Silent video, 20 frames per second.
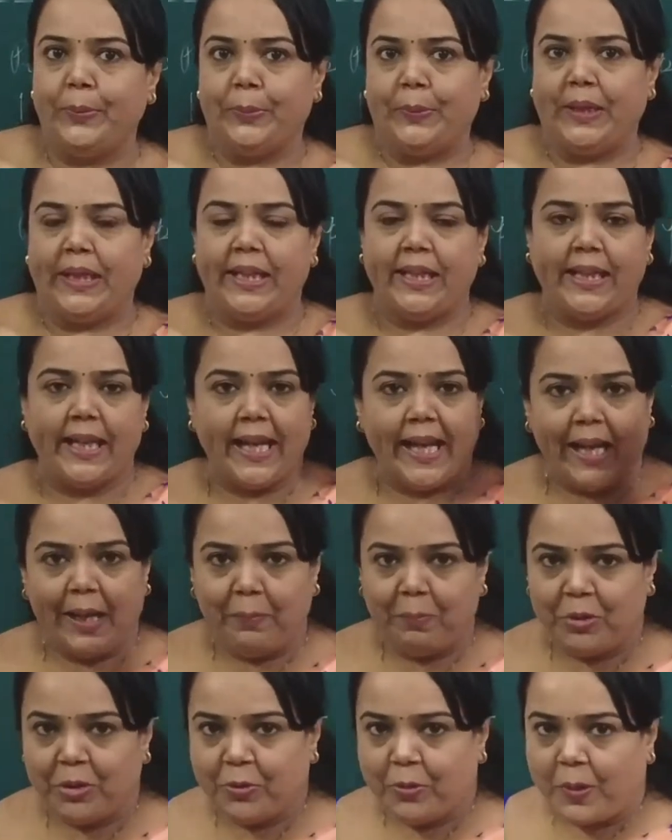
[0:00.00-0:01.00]
they
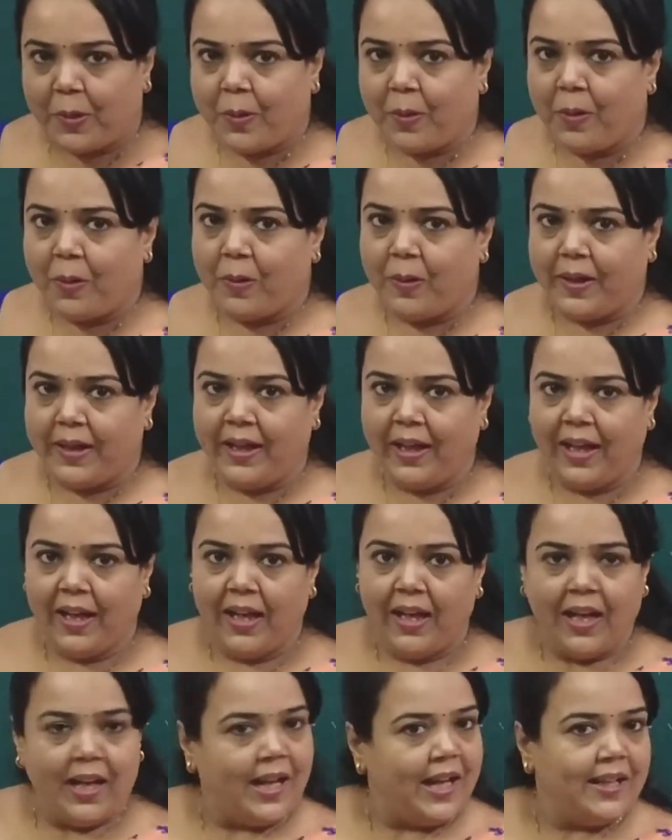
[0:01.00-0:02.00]
came to Troy,
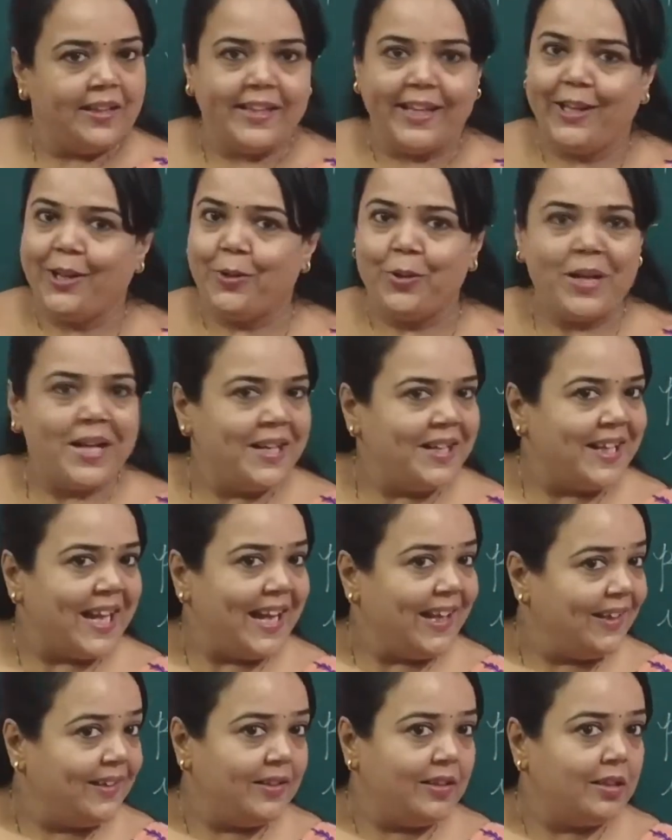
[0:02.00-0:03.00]
and they couldn't
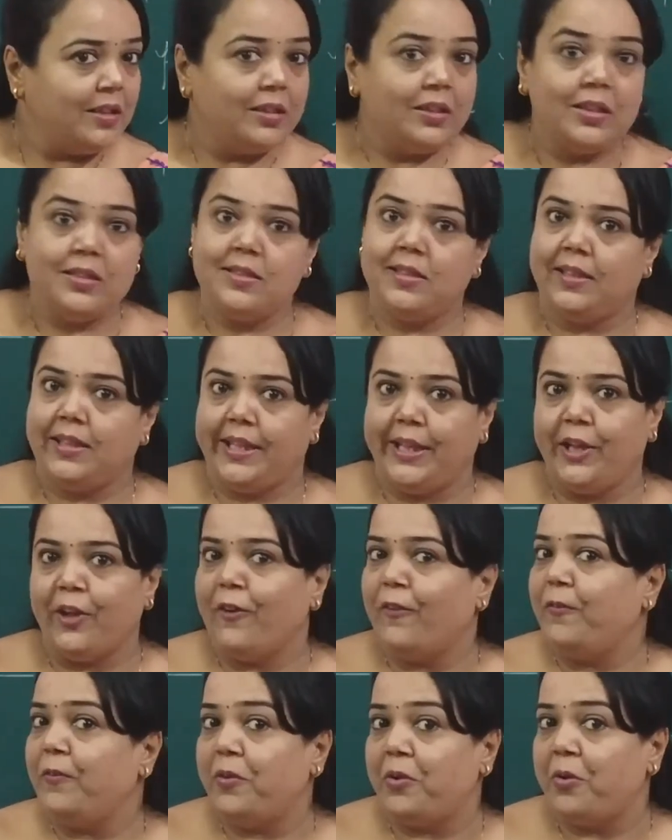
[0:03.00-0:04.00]
enter the city
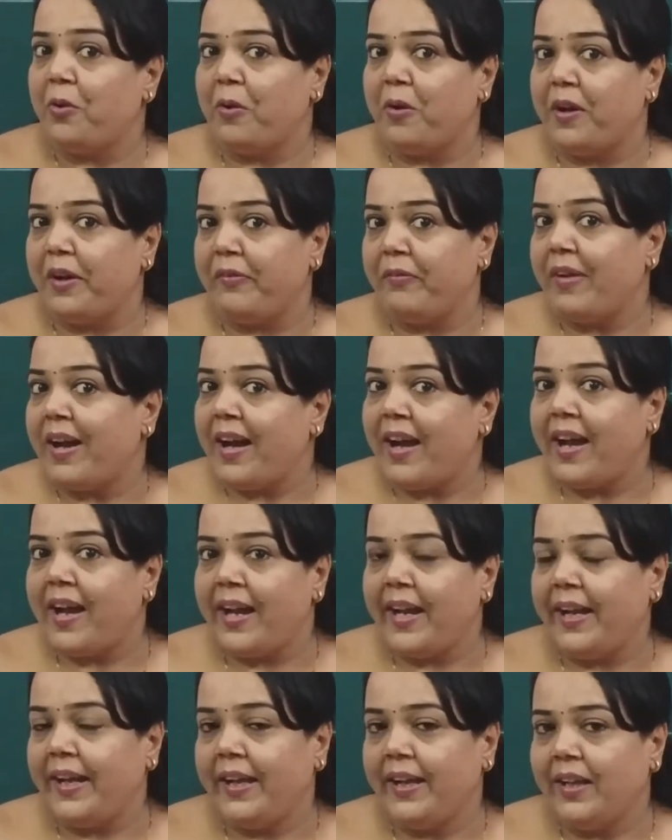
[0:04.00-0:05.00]
of Troy.
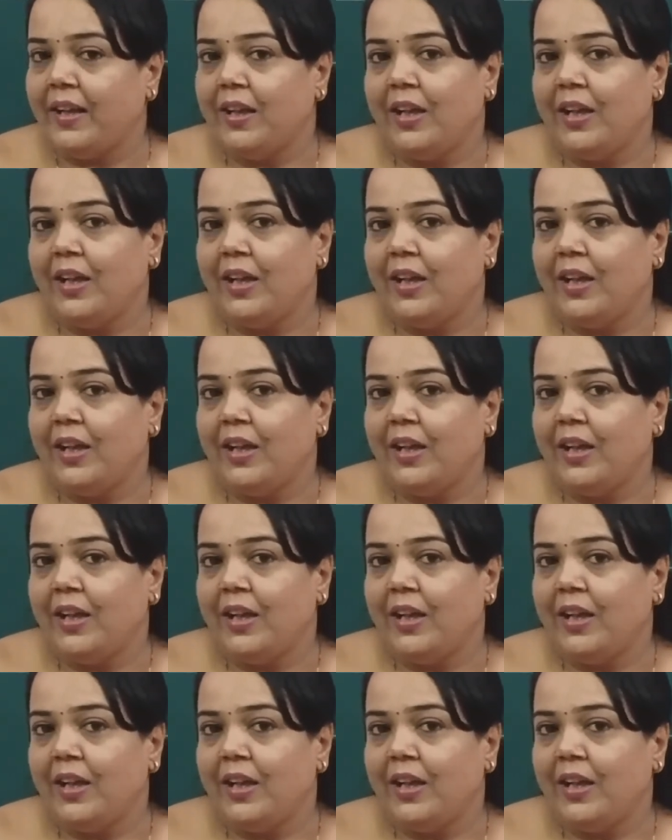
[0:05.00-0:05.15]
Why?